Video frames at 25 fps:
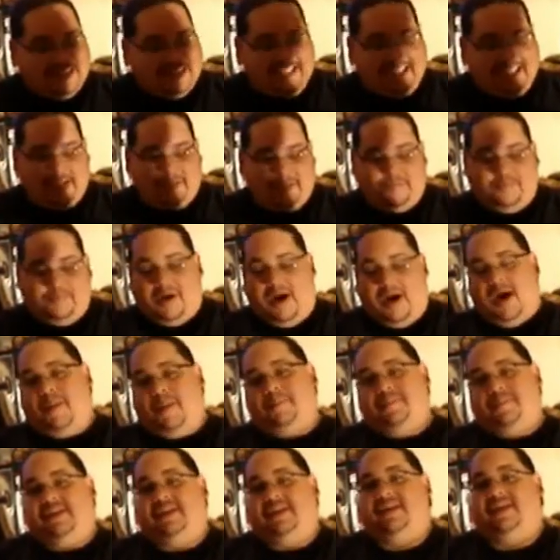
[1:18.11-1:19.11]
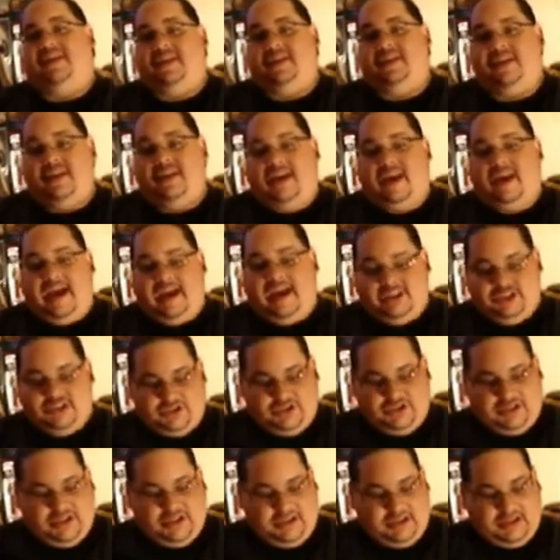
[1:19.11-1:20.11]
little puppy,
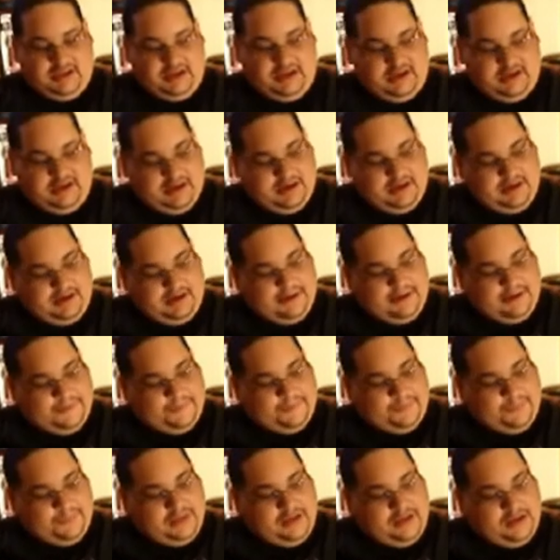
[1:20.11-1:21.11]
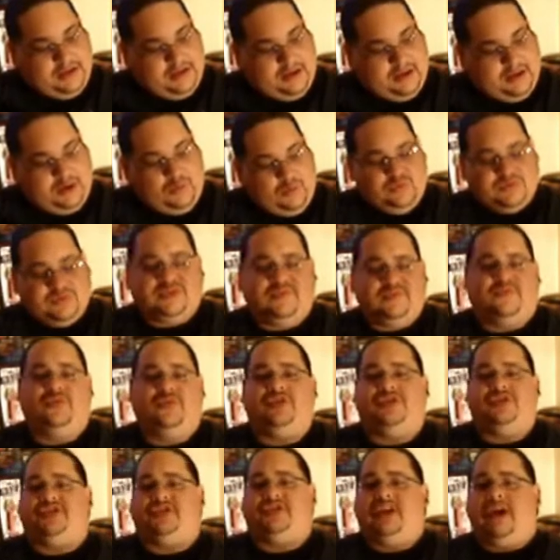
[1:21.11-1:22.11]
actually, it was the
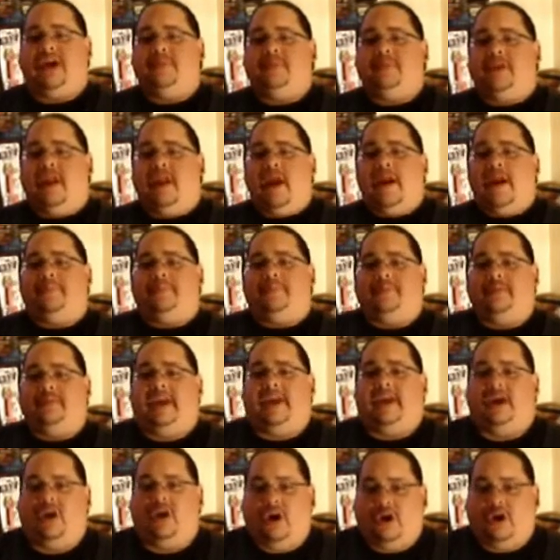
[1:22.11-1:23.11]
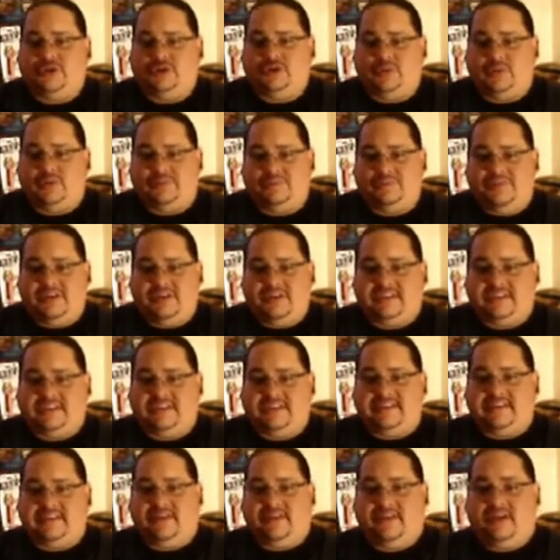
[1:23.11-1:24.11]
first time that I played Altered
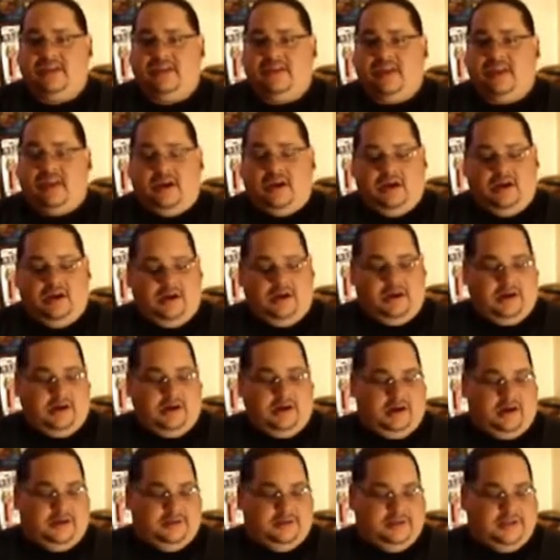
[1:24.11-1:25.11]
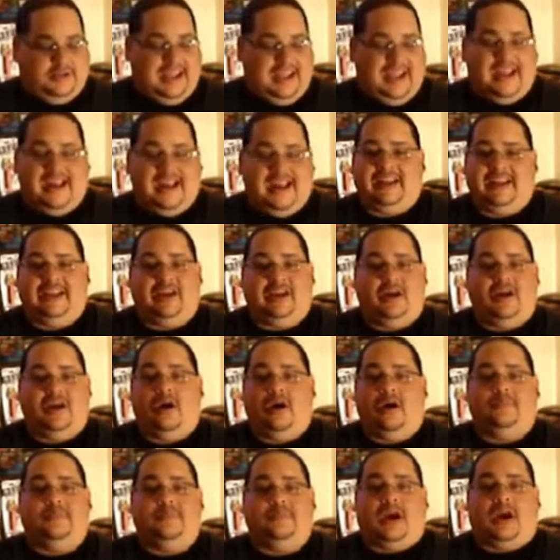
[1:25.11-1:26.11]
Beast on any
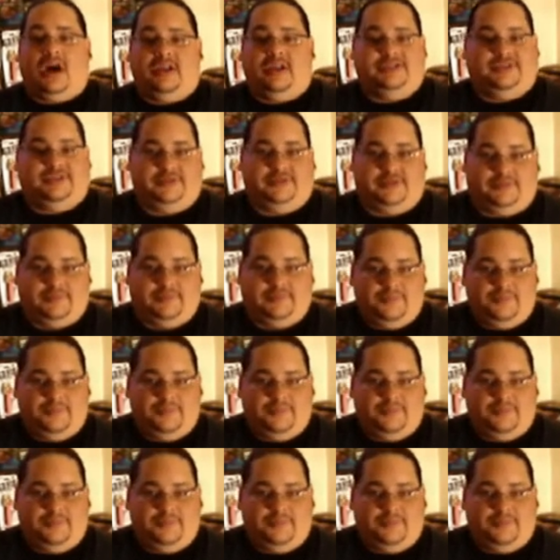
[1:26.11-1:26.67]
home console.